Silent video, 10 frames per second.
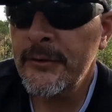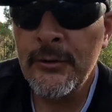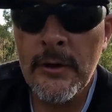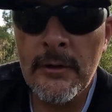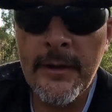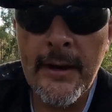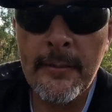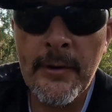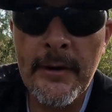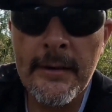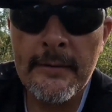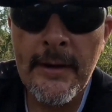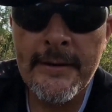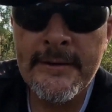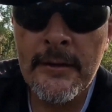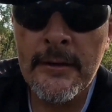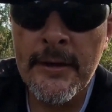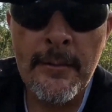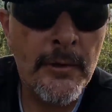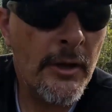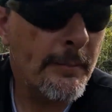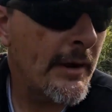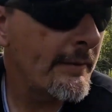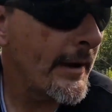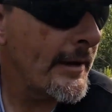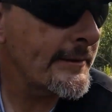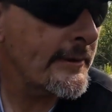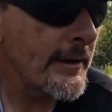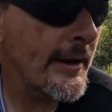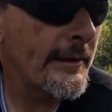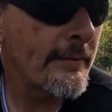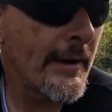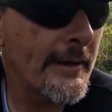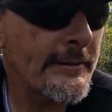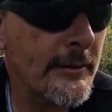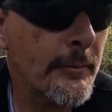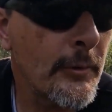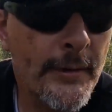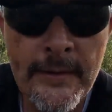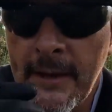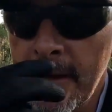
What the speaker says: trail camera. I saw a couple on my Vosker. I had the Vosker pointing